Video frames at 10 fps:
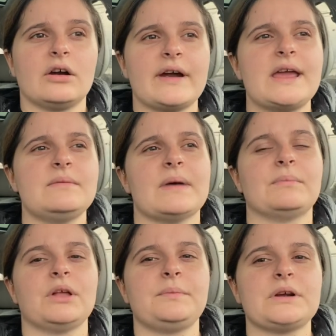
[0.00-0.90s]
rate. My
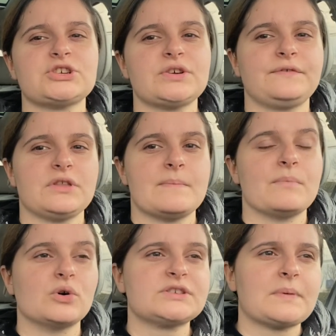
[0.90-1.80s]
blood pressure, for the
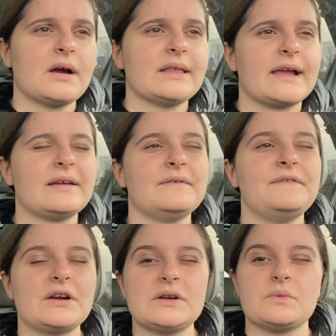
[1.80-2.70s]
most part, like
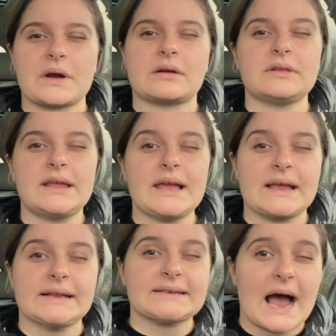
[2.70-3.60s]
very rarely it
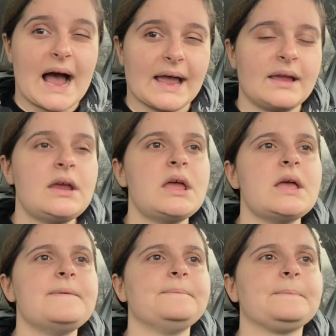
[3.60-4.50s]
gets high.
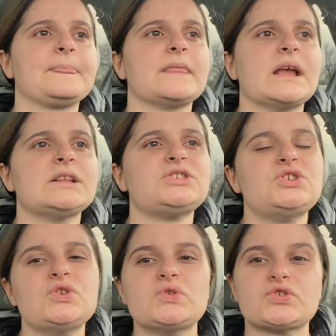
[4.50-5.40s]
It's
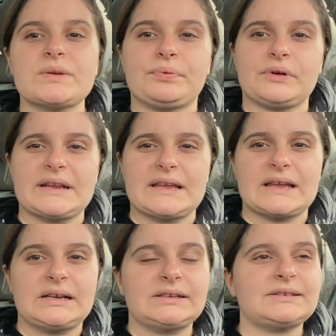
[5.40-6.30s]
usually
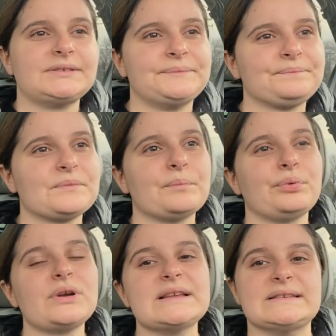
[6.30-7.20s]
pretty
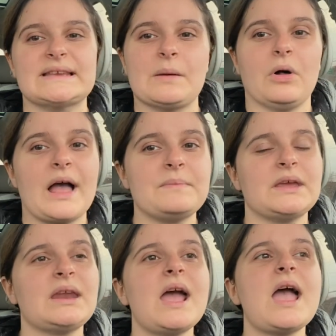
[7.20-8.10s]
stable. I
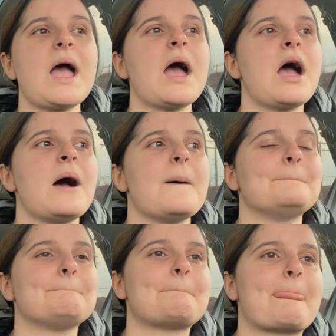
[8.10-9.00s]
mean,
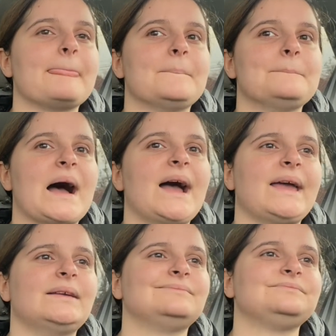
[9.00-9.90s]

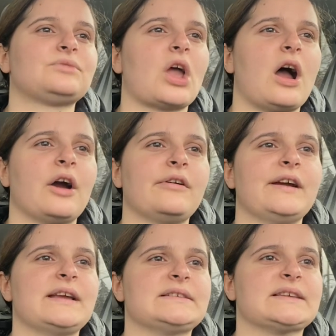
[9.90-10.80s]
my heart
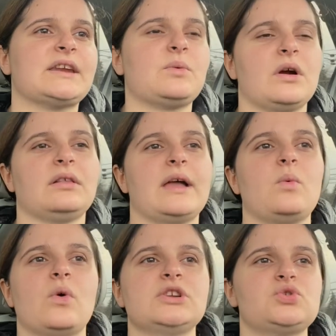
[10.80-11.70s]
rate is anywhere like
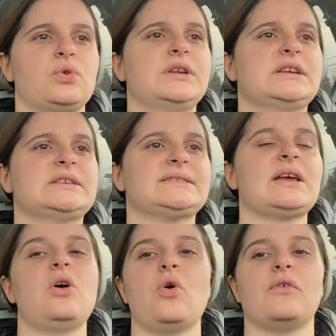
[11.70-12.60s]

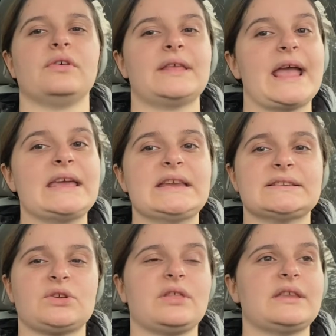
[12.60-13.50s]
120s over the
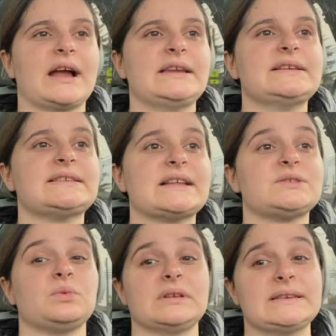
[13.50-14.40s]
80s or the 90s.
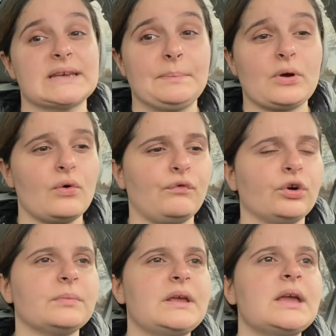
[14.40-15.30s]
That's really typical
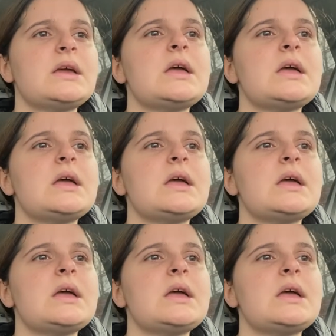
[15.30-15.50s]
for me.